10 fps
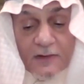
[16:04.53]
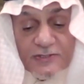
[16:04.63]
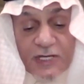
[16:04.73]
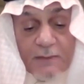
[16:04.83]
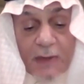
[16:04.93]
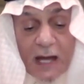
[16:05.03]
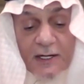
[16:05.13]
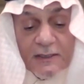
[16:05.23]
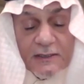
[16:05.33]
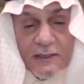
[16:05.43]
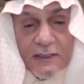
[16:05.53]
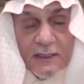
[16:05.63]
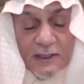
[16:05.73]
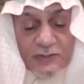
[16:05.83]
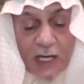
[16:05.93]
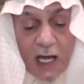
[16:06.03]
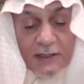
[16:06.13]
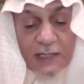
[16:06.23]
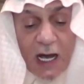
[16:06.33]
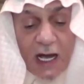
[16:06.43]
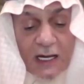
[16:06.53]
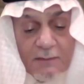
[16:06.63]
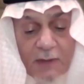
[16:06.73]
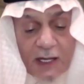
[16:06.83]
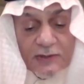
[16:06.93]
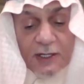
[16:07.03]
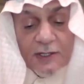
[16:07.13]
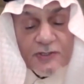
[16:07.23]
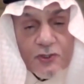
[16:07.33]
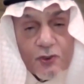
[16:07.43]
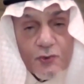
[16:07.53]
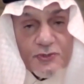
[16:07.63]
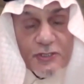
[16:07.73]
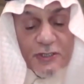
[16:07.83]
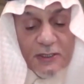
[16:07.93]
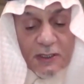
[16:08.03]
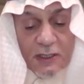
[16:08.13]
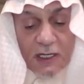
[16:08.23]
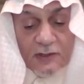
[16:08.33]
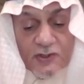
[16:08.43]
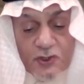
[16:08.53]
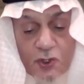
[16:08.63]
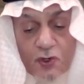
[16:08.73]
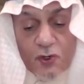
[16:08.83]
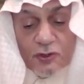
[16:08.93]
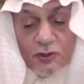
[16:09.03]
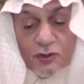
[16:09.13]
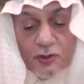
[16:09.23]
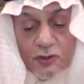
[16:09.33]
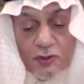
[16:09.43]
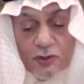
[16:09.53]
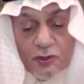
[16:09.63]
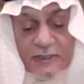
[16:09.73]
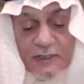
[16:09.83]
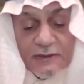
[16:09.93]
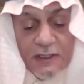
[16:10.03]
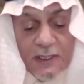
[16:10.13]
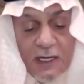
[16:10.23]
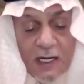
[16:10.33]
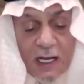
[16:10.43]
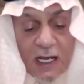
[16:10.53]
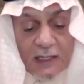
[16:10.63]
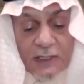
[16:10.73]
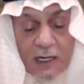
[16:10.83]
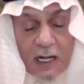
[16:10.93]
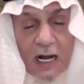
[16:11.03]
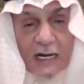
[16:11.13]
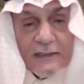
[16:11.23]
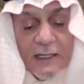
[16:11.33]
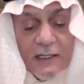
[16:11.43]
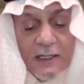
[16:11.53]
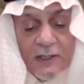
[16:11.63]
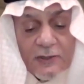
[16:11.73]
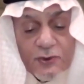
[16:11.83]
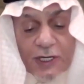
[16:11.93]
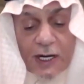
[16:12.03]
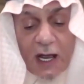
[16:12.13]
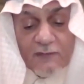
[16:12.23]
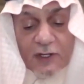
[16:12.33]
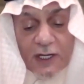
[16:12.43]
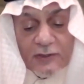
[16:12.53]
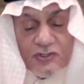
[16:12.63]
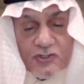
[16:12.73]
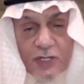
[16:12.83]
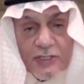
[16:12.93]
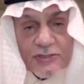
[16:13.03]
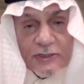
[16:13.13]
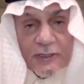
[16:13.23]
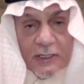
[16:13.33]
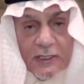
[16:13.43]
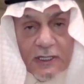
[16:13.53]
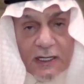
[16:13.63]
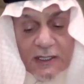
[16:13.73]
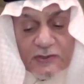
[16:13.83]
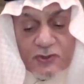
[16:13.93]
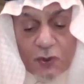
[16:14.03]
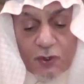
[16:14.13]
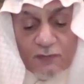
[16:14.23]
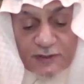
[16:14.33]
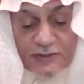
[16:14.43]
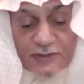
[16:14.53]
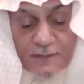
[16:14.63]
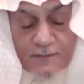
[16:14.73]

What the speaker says: The same banner is carried high by terrorist groups like the so-called Islamic State and Al-Qaeda to wreak havoc and destruction against all of us.